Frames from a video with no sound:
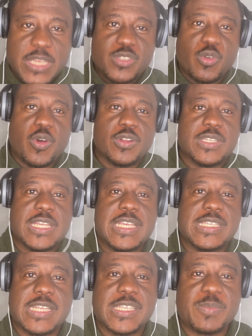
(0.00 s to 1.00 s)
based on
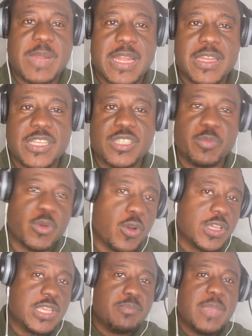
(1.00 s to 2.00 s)
his explanation?
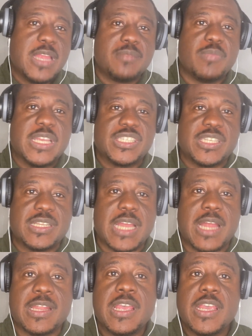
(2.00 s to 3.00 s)
Because he made mention
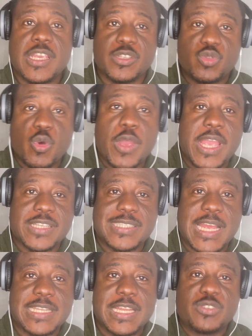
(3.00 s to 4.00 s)
that he's so
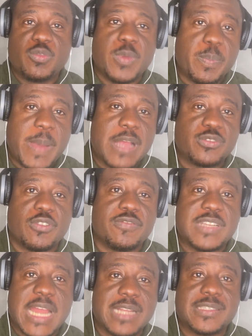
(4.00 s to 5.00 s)
excited to be part
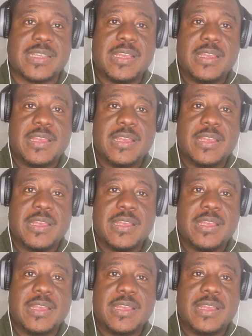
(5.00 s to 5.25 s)
of that